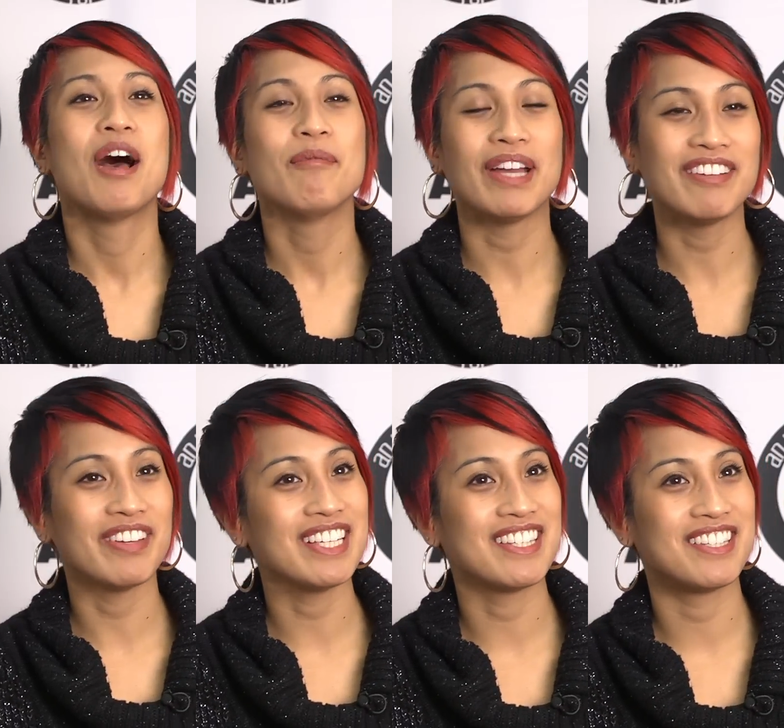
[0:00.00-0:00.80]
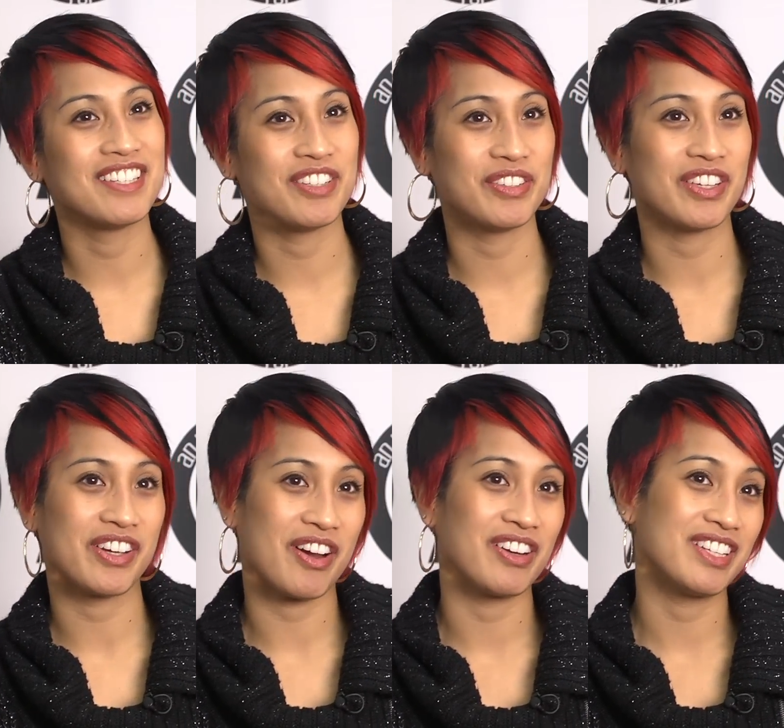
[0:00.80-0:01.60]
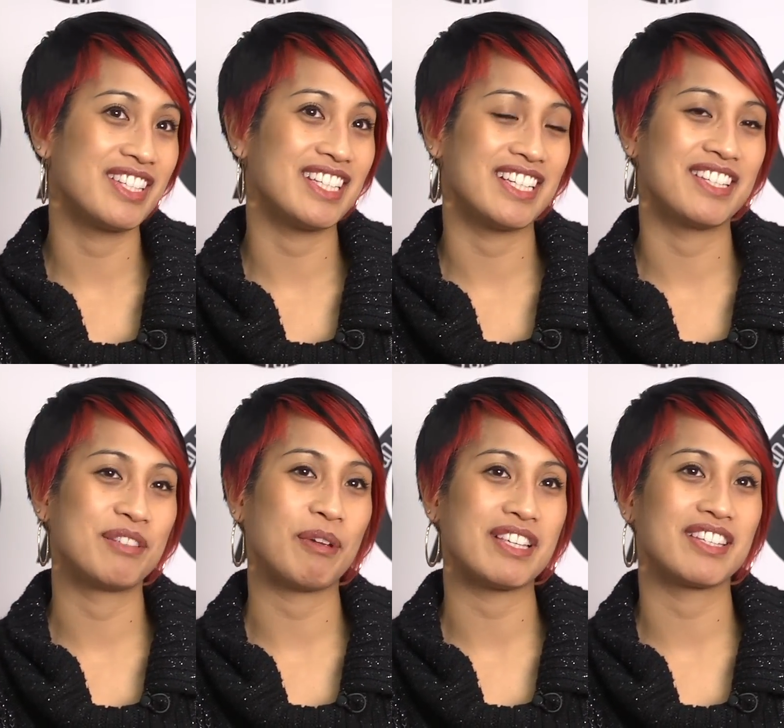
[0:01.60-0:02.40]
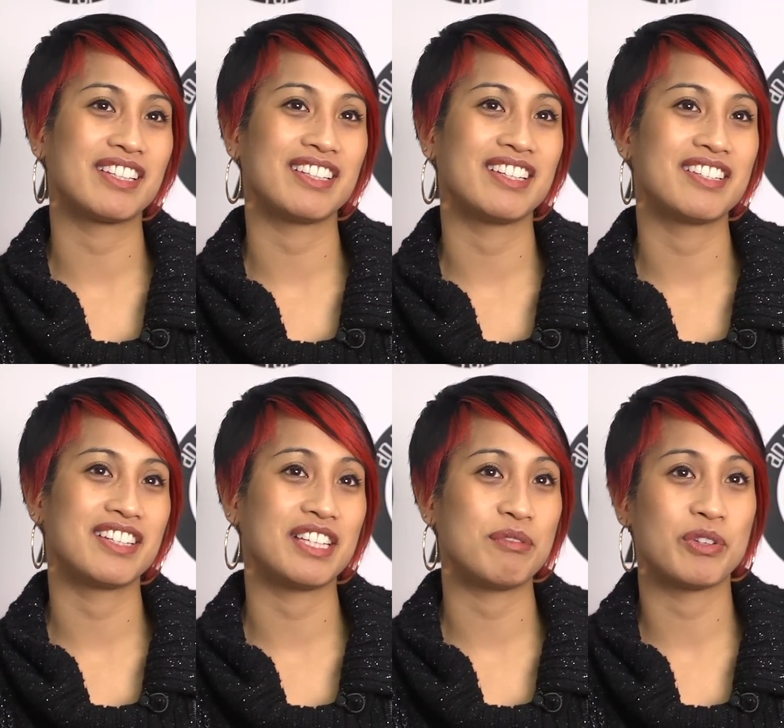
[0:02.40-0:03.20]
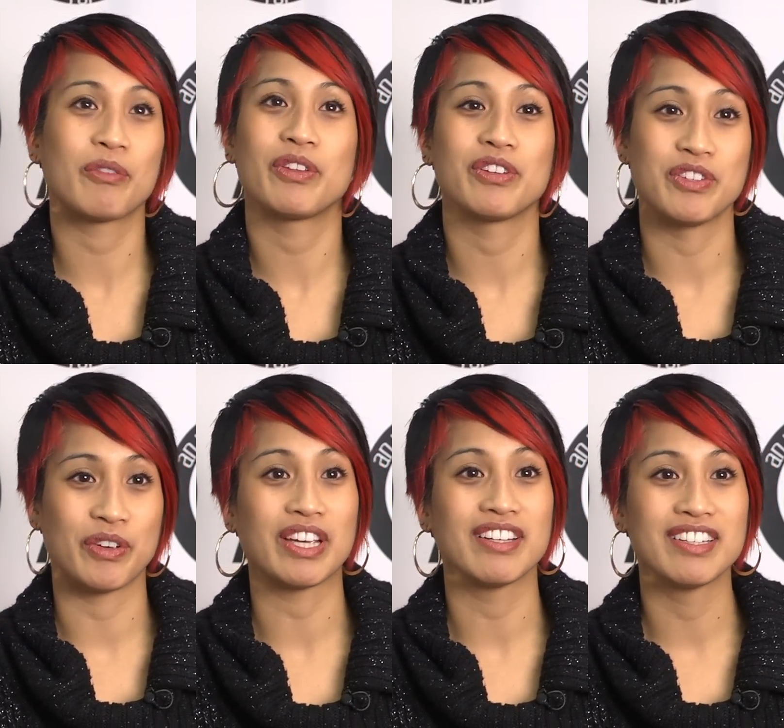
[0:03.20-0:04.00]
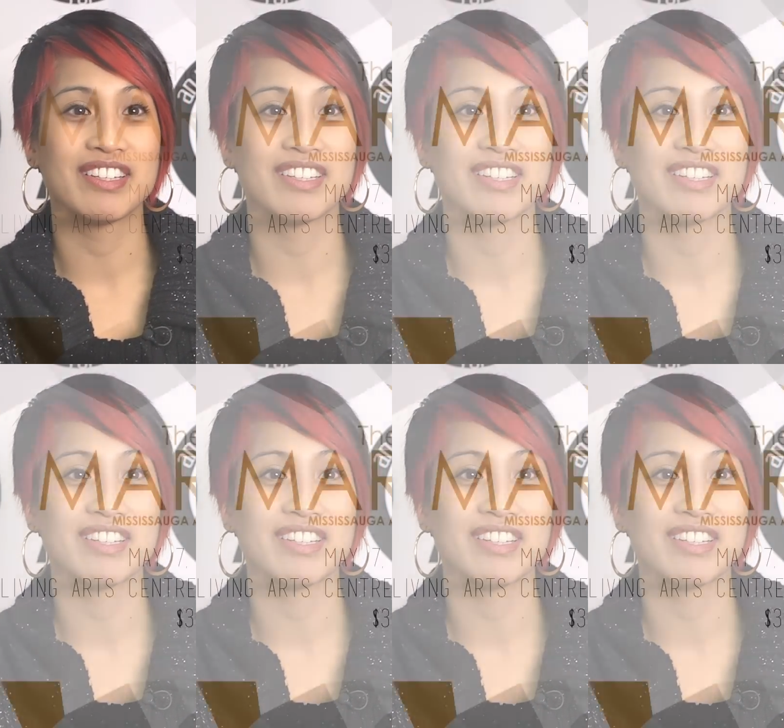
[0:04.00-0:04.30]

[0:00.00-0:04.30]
My advice to young artists is basically to keep doing what they're doing.